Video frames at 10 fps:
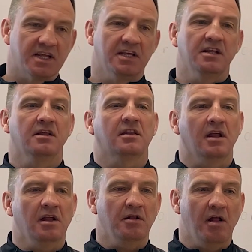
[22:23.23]
the thing.
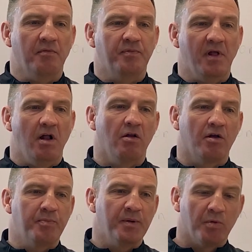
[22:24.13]
A
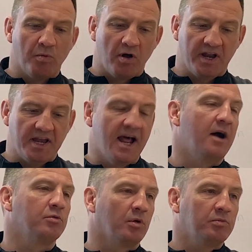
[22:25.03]
lot of people want it
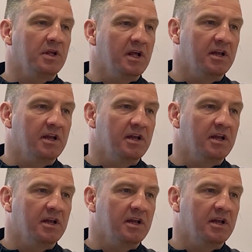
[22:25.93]
now, don't they?